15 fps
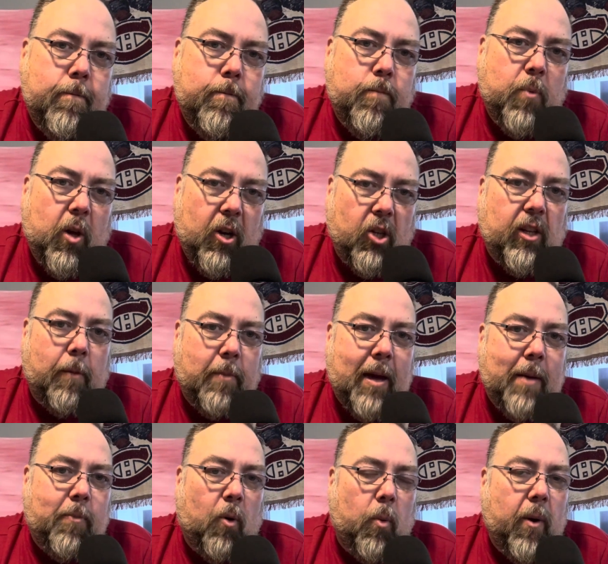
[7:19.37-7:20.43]
Usually the
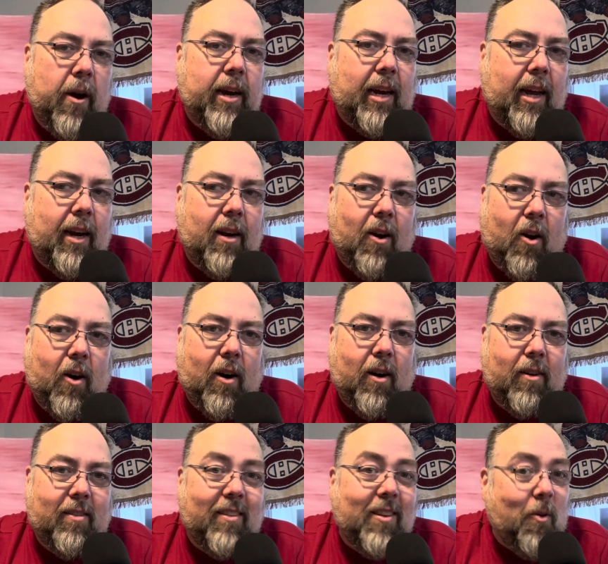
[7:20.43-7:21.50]
people wearing it are
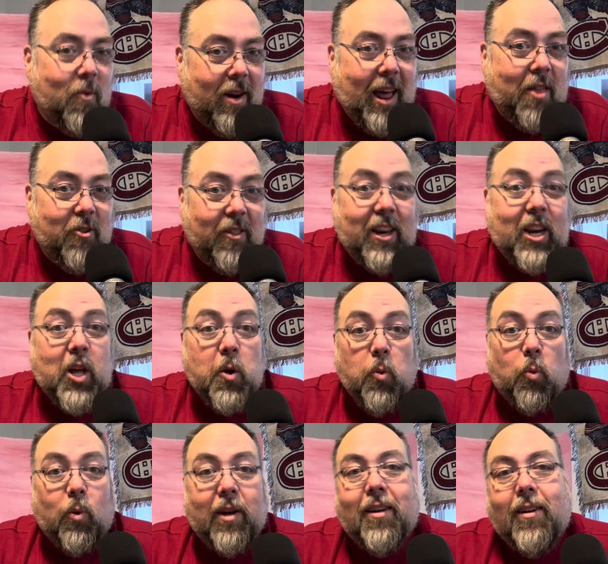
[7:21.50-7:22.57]
someone other than you.
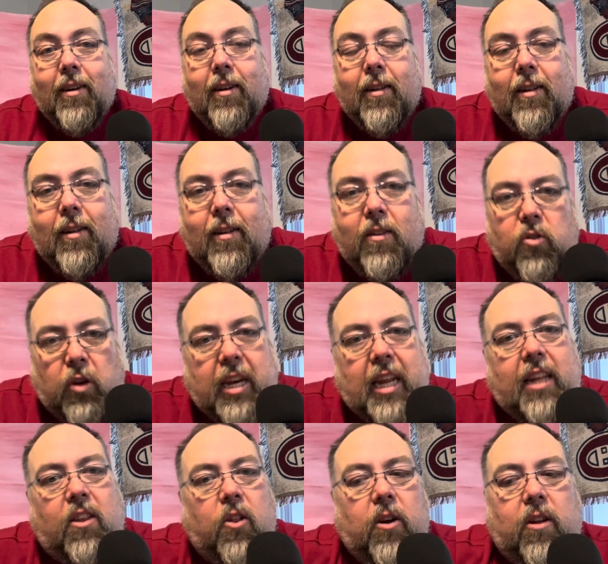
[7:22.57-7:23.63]
So you
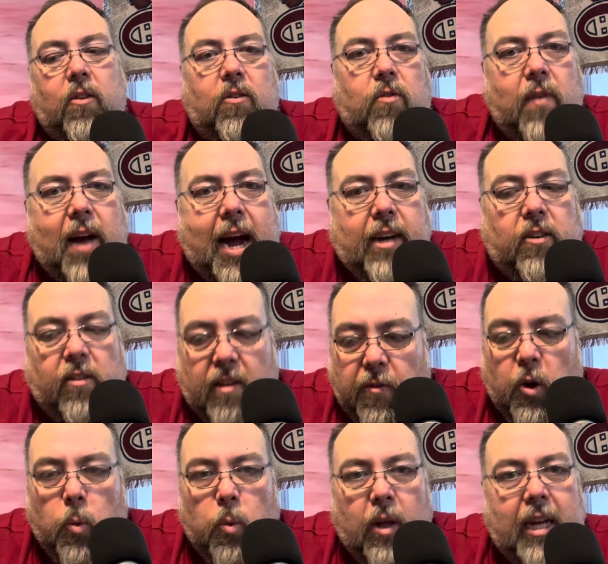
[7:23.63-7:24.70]
need to look at those factors. If
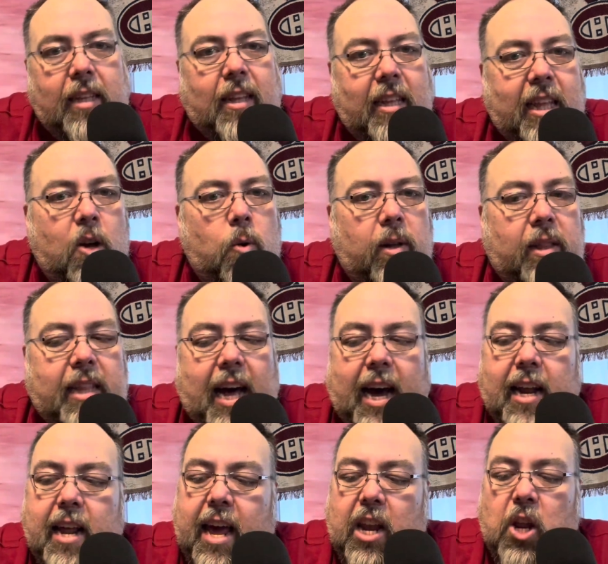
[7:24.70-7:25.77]
you're willing to deal with
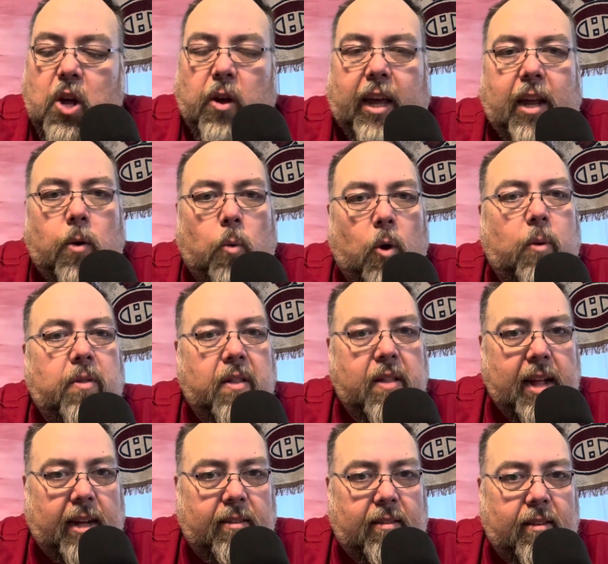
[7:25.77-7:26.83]
that and you can work within
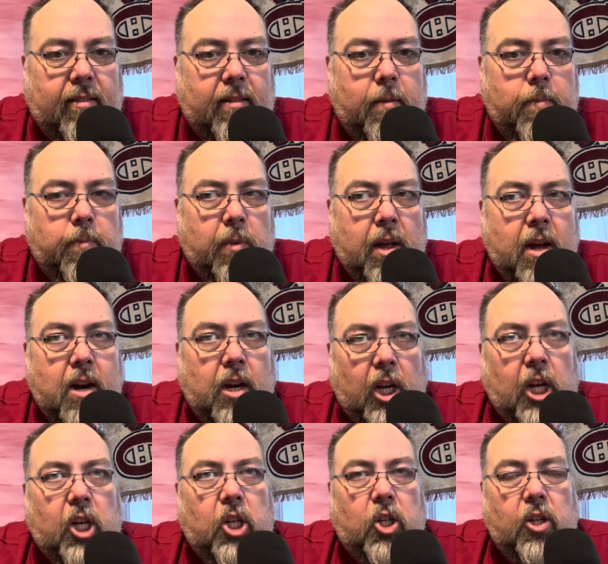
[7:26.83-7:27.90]
that system,
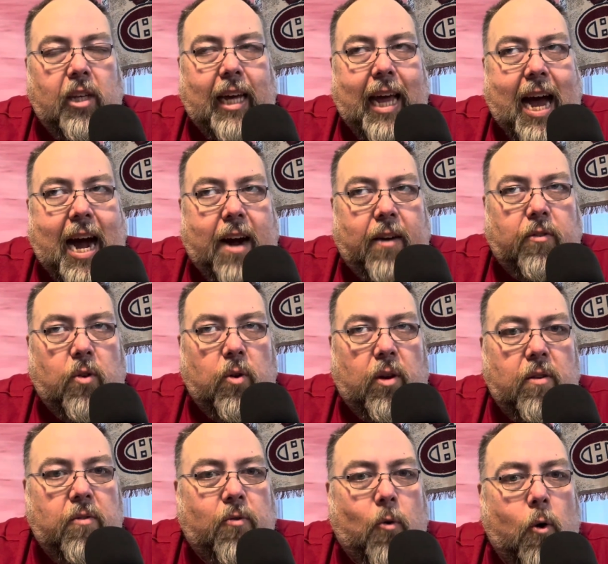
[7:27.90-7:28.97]
usually you have to
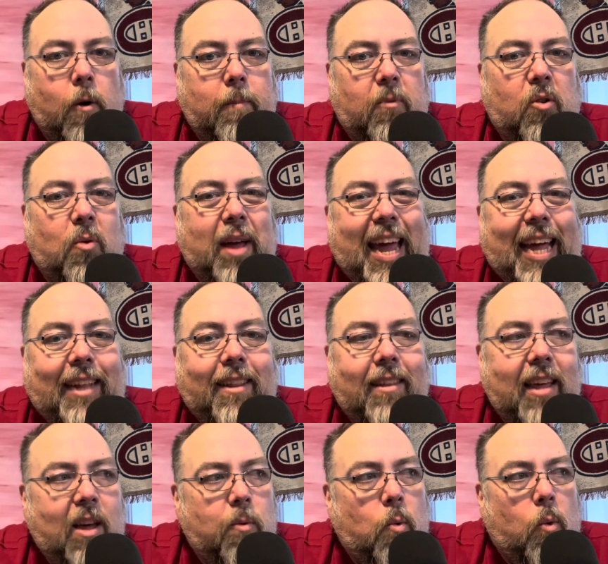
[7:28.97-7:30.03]
conform to it.
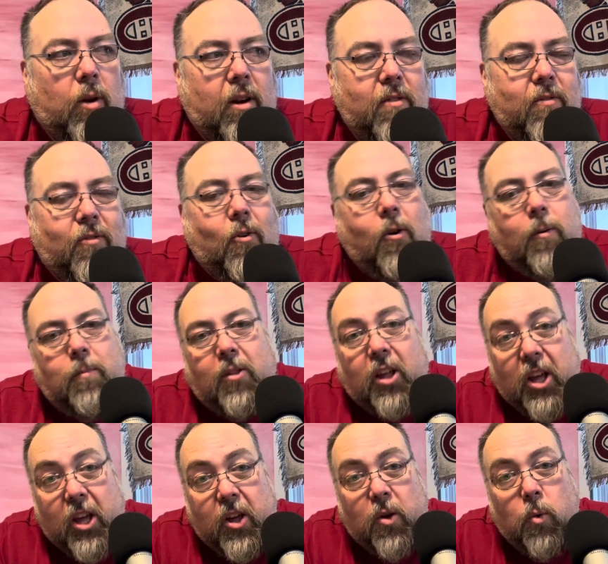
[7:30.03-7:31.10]
It won't conform to
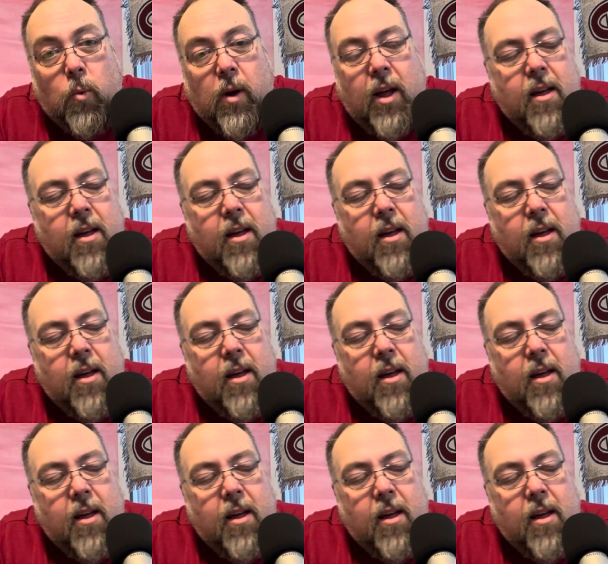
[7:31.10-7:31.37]
you.